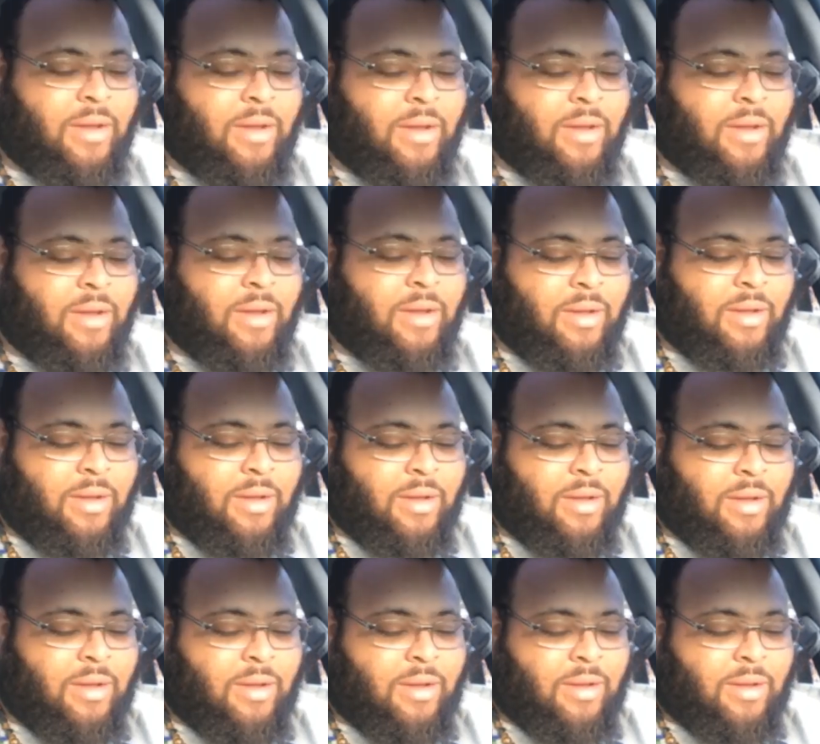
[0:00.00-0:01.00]
man.
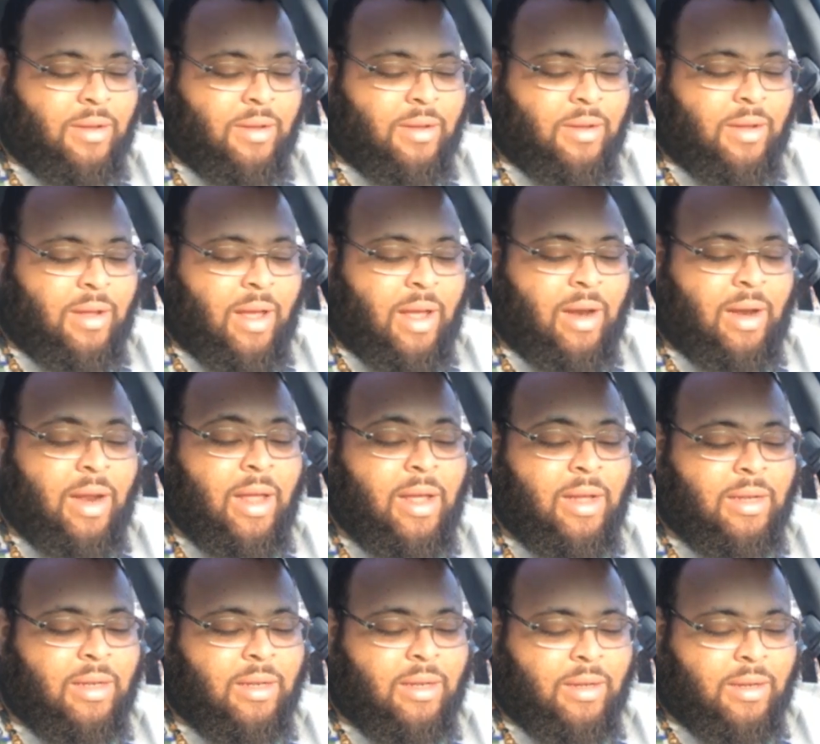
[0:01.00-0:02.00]
At
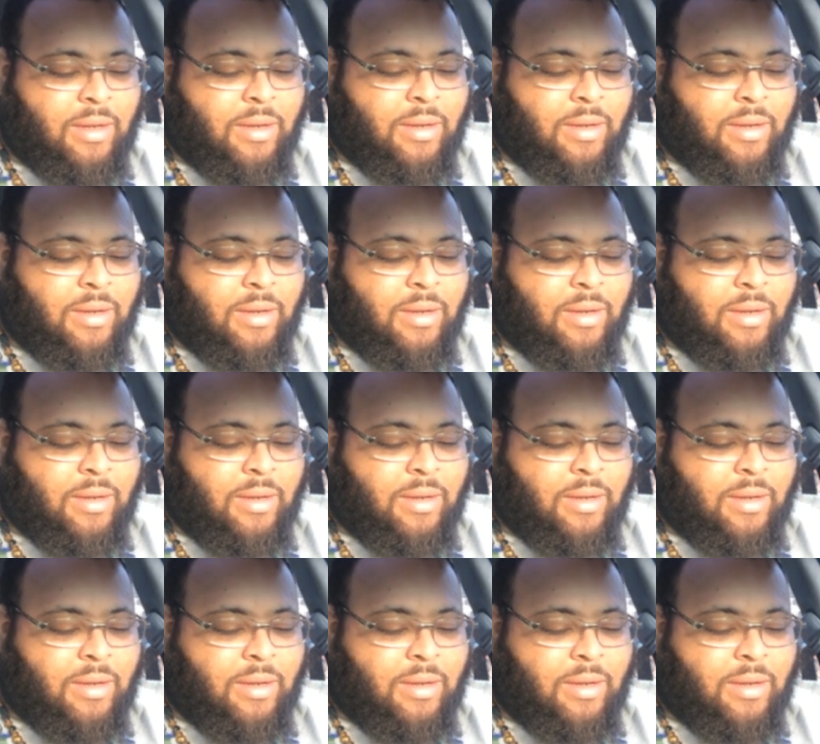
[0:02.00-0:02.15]
least.